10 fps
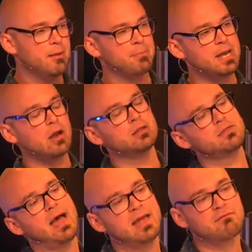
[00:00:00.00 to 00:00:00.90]
But not only
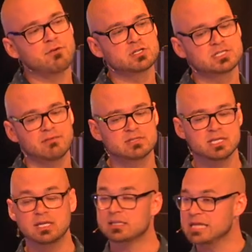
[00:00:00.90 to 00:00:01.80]
that, in verse
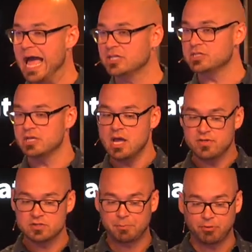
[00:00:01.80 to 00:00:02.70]
17 he attaches,
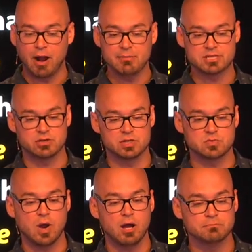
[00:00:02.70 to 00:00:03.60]
there's a promise here
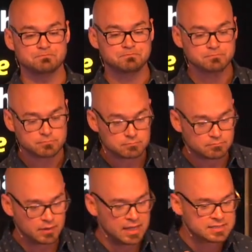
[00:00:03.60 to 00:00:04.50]
as well.
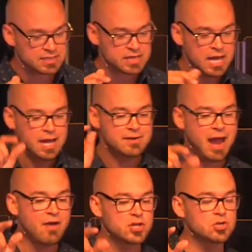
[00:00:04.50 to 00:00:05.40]
It says,
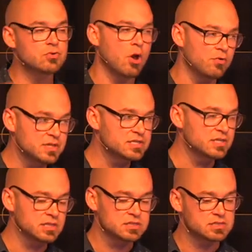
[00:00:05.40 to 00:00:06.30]
"Now that you know these
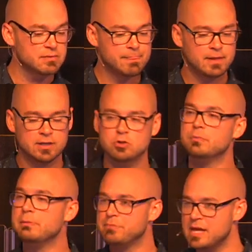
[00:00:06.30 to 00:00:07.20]
things, you'll
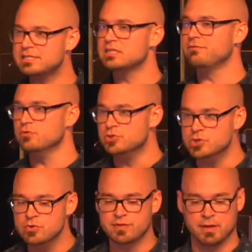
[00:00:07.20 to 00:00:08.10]
be blessed if you
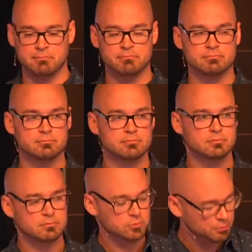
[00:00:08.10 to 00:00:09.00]
do them."
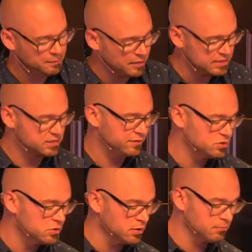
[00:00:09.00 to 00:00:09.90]
You'll be blessed if you
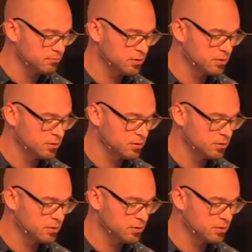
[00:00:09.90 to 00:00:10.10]
do them.